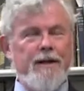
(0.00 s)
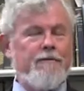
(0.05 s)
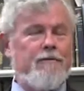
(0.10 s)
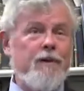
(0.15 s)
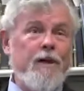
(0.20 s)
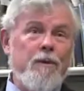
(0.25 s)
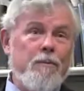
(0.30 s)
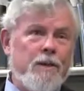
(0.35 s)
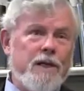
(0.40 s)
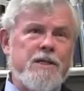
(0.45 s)

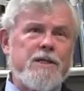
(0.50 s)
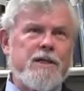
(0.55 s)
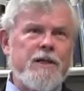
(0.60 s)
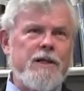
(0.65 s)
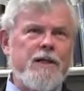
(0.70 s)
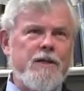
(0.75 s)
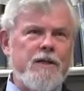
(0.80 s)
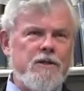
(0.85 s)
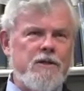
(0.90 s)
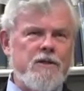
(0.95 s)
Well,
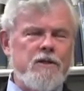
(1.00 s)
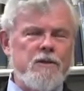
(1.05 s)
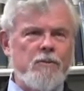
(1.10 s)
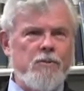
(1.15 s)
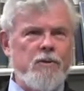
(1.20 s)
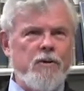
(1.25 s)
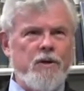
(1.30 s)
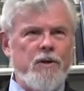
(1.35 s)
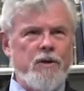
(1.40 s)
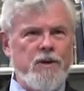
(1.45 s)
basically, Innocents
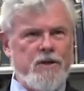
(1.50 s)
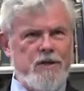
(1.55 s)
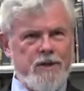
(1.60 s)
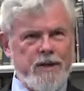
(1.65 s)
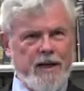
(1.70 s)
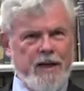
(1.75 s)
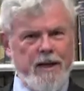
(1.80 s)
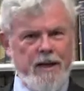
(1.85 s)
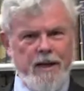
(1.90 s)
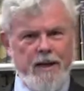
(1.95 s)
Abroad is
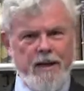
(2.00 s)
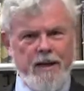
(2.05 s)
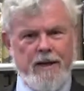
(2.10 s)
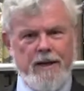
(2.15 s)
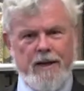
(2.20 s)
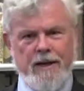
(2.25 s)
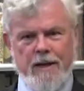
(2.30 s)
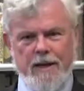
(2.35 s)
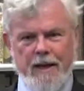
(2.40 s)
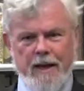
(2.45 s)
a
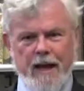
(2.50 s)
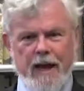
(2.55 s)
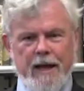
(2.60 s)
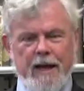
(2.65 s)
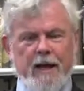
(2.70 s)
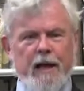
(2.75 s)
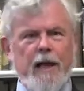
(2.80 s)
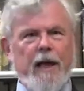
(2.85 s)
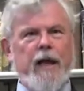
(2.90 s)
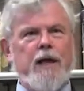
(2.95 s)
a
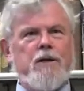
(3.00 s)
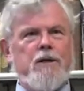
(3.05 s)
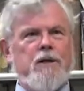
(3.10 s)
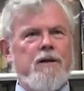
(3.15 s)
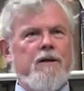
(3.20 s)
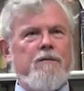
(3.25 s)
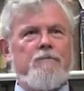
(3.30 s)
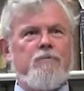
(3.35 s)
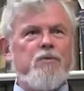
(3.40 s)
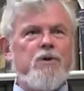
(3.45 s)

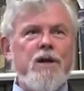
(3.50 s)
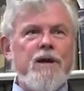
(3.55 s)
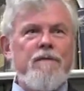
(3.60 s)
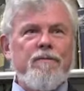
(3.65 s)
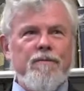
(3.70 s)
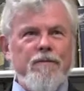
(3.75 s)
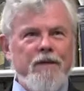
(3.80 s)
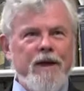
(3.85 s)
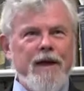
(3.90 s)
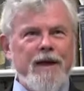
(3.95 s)
collection of
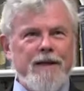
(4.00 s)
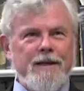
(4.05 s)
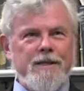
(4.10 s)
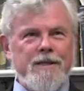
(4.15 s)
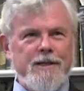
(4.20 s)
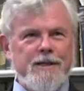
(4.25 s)
brief things.